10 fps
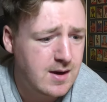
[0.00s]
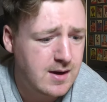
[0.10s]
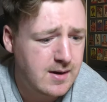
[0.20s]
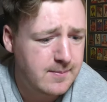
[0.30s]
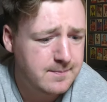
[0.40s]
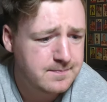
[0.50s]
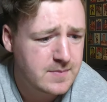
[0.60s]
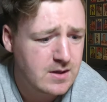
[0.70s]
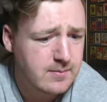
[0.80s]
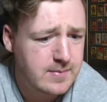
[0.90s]
Join
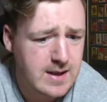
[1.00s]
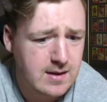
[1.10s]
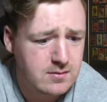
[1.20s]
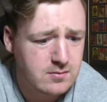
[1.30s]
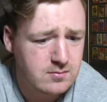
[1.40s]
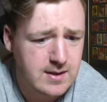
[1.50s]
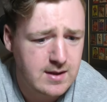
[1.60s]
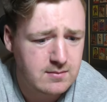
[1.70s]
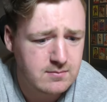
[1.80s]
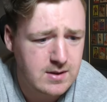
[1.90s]

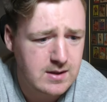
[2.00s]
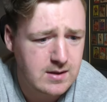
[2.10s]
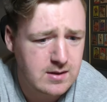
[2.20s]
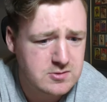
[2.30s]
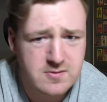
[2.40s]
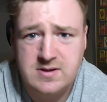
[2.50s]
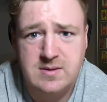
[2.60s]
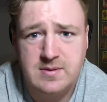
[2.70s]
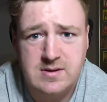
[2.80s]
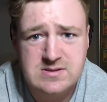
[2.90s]
the
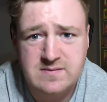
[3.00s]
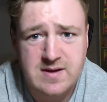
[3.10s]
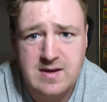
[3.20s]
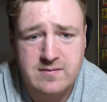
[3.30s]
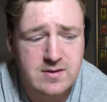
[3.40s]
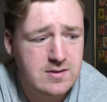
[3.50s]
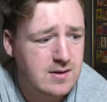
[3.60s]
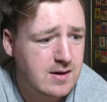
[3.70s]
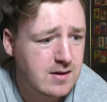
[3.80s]
tipping leagues if you haven't.